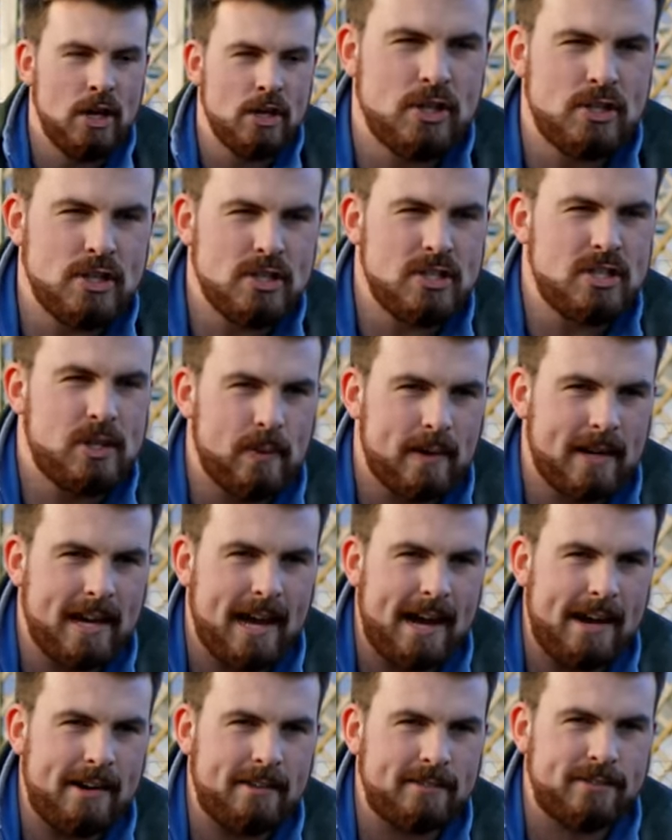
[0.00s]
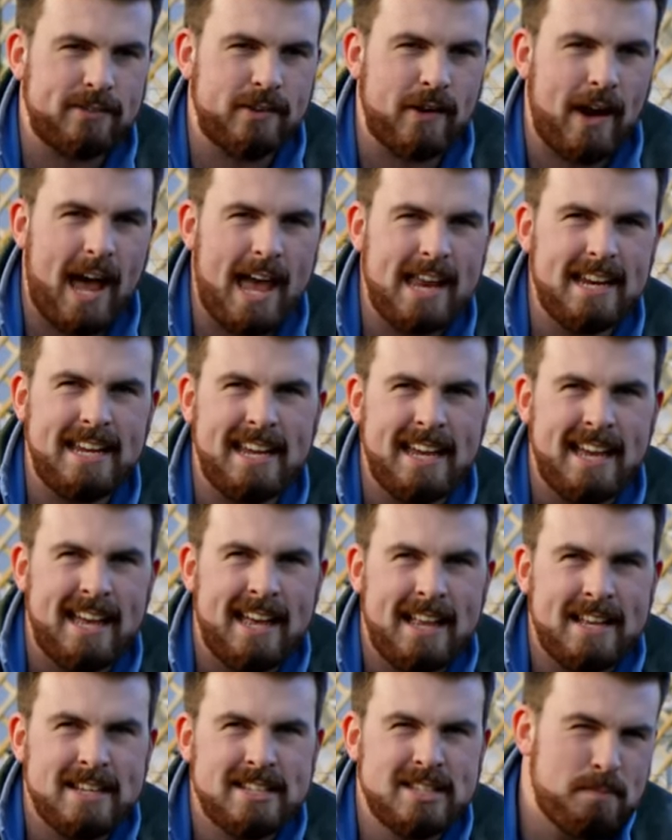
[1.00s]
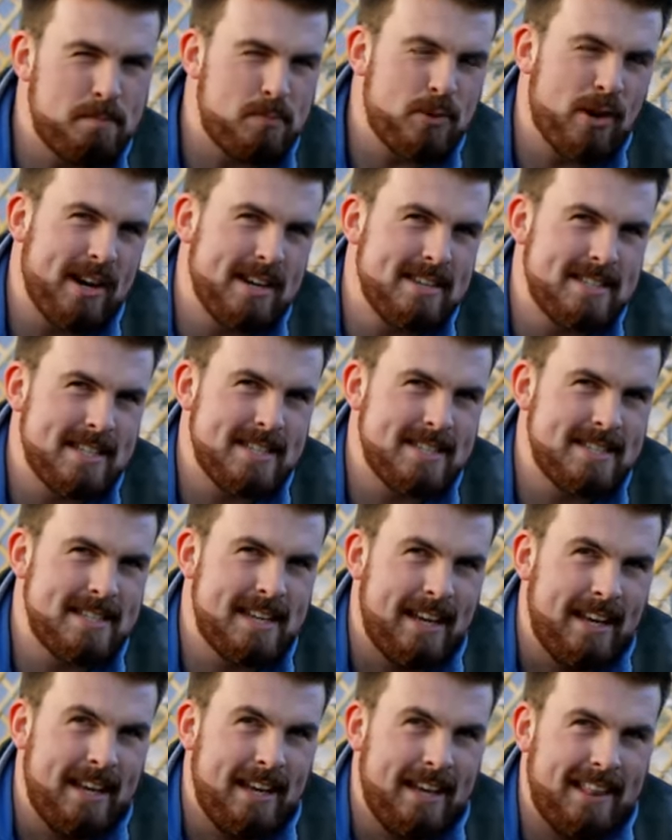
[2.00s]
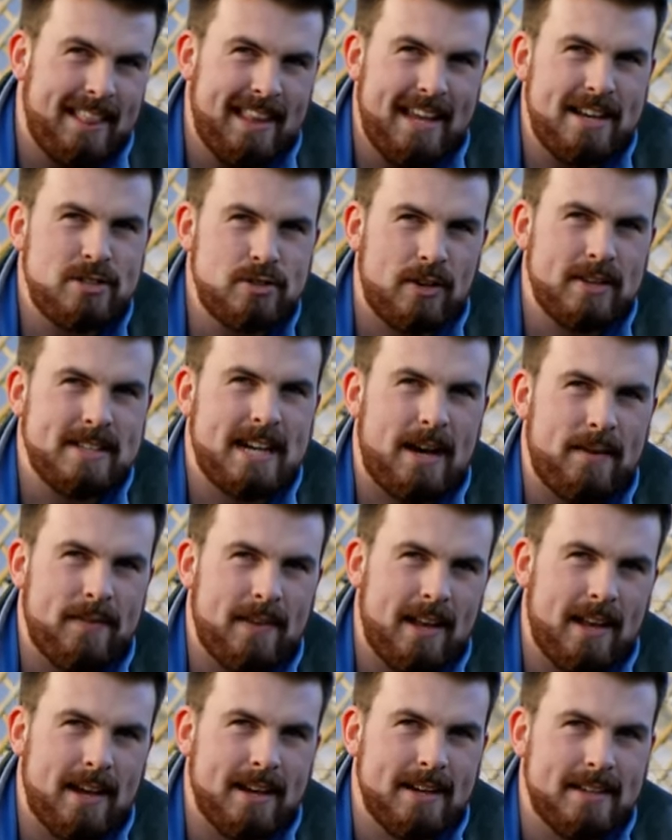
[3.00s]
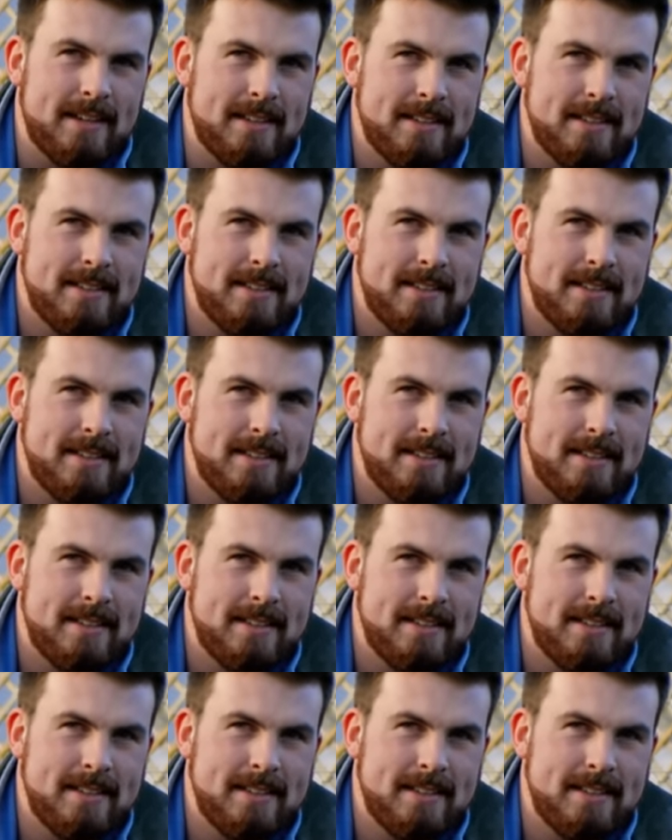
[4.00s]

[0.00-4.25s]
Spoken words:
just to account for any surprises later on down the line.